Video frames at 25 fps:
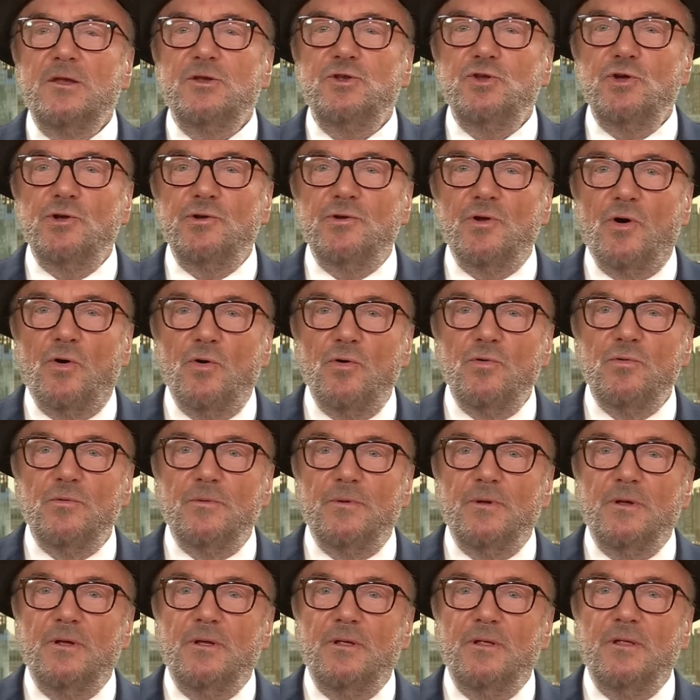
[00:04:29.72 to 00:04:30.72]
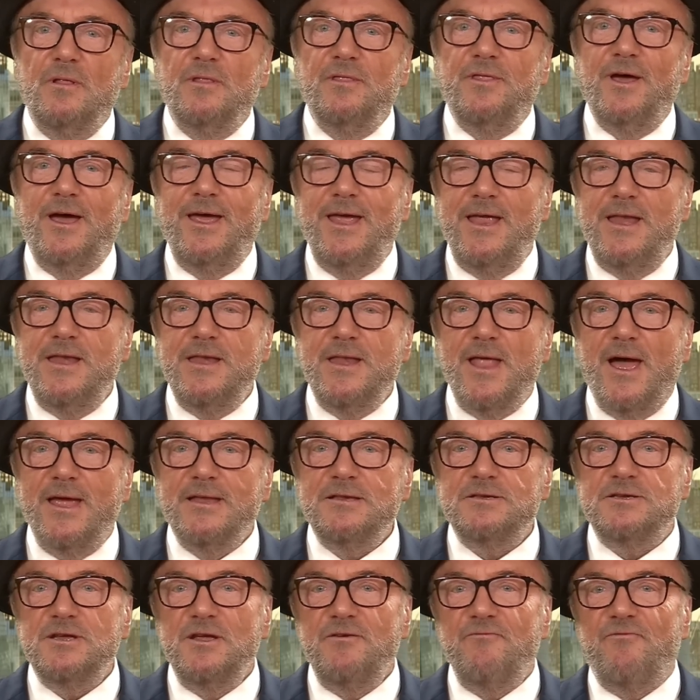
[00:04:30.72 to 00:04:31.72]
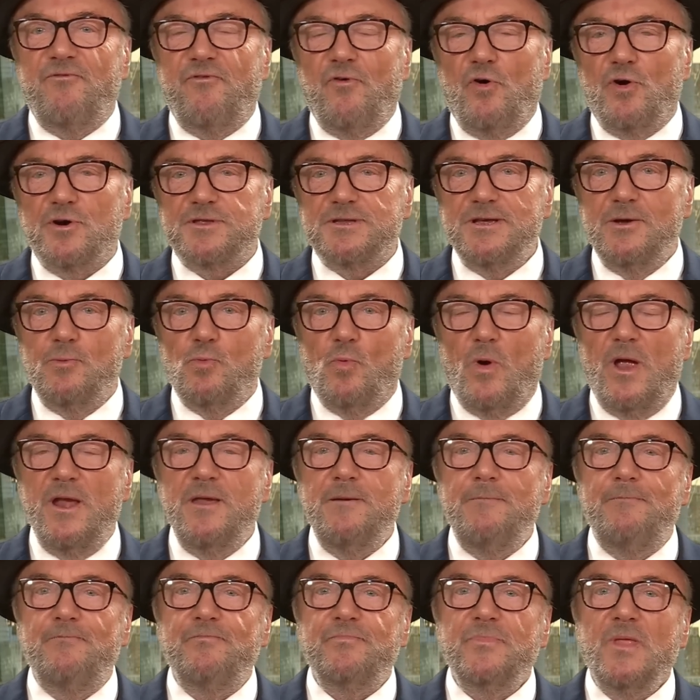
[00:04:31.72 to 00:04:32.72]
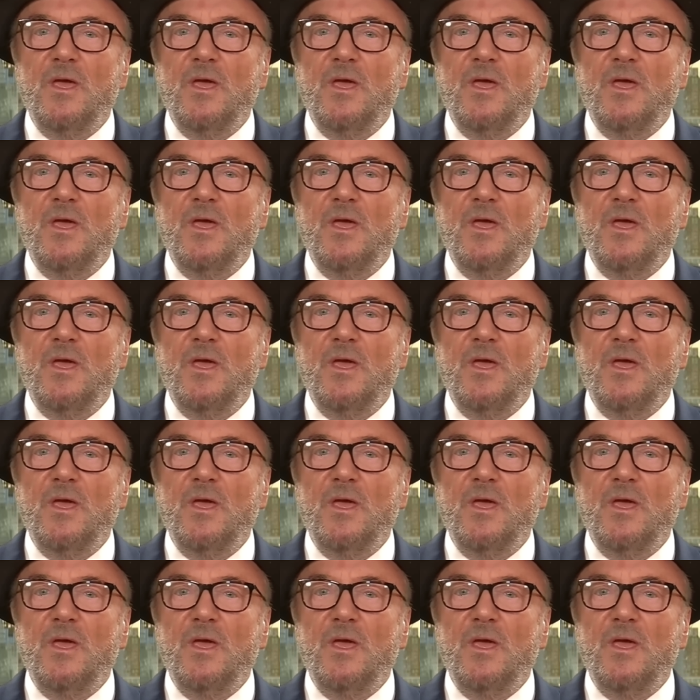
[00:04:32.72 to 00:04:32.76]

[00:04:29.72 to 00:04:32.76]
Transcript: You know that in 1941,